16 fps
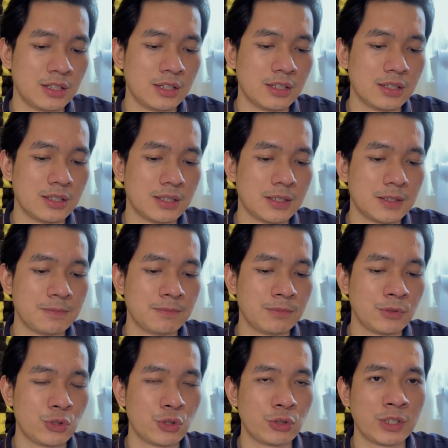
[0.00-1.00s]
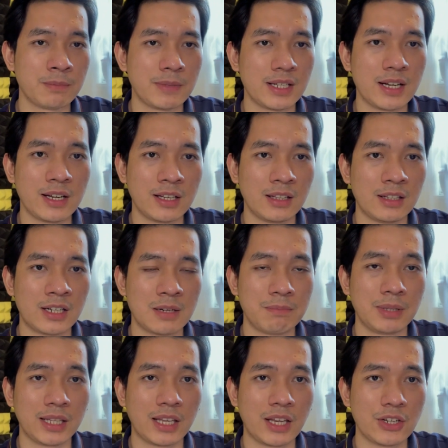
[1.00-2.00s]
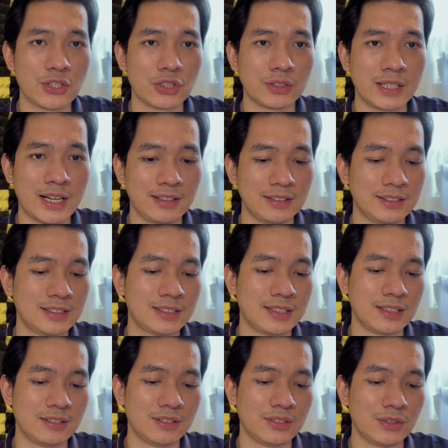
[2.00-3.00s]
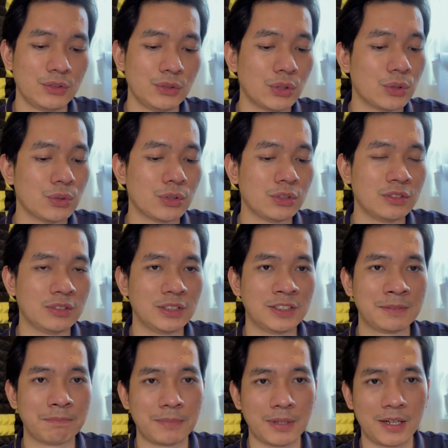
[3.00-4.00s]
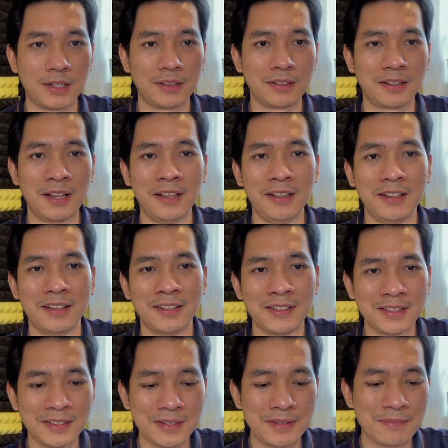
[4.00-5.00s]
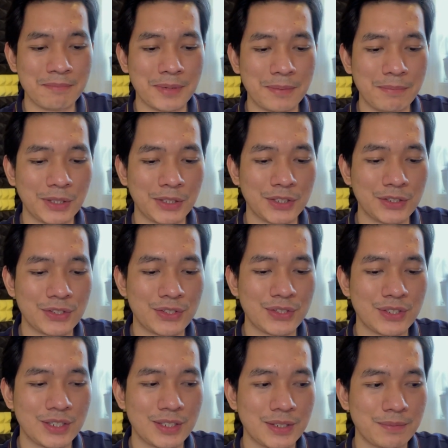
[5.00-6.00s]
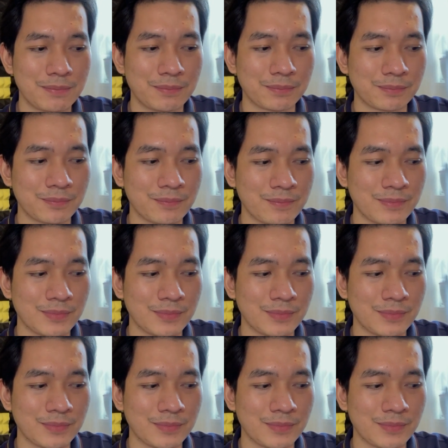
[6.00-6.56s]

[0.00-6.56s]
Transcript: during my ILR application, I said no on this part, but because my